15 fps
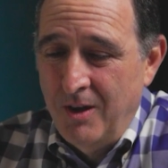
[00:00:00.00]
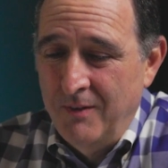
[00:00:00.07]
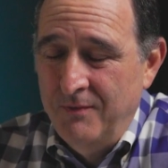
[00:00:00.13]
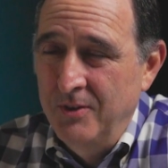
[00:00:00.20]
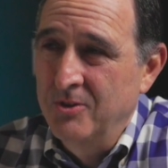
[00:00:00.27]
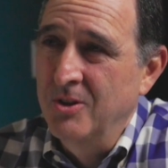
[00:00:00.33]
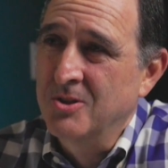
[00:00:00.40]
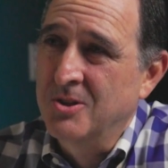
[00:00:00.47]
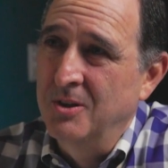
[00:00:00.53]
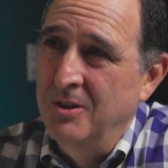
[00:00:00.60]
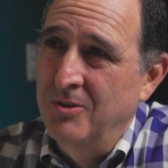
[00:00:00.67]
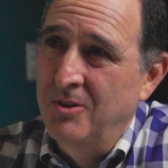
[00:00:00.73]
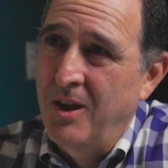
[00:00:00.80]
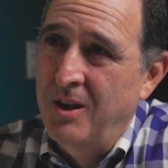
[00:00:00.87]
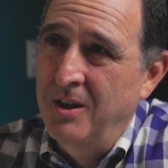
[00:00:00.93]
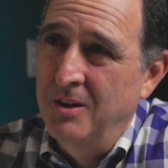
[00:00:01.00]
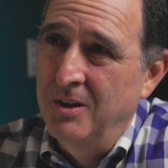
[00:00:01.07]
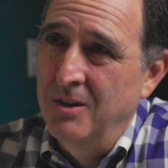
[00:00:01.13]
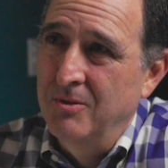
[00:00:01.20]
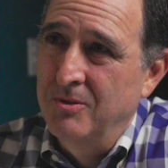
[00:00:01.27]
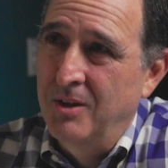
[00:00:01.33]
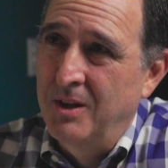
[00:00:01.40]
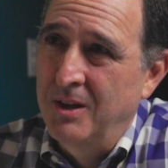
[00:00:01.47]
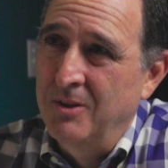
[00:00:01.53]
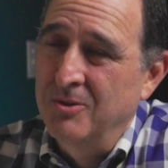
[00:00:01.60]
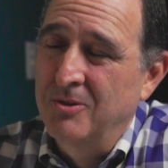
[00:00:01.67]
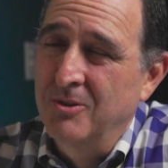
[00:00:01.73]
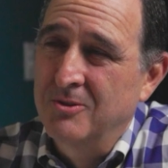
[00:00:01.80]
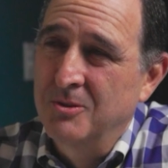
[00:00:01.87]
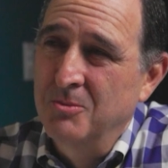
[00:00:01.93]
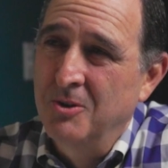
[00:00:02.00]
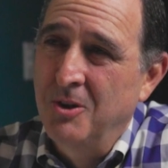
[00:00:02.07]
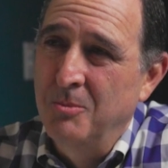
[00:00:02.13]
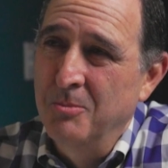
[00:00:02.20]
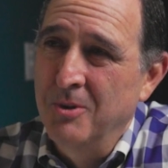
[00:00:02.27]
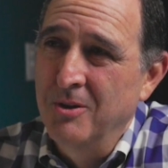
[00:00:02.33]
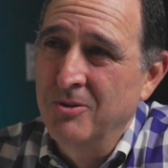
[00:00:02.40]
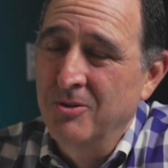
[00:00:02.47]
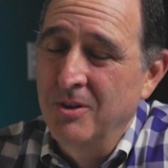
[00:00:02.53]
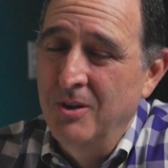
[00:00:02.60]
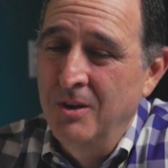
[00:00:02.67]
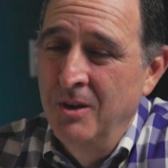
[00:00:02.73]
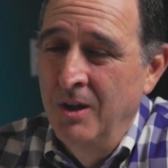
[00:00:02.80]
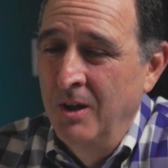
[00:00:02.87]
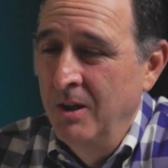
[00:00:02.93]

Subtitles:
physician executives at a health system called Mercy.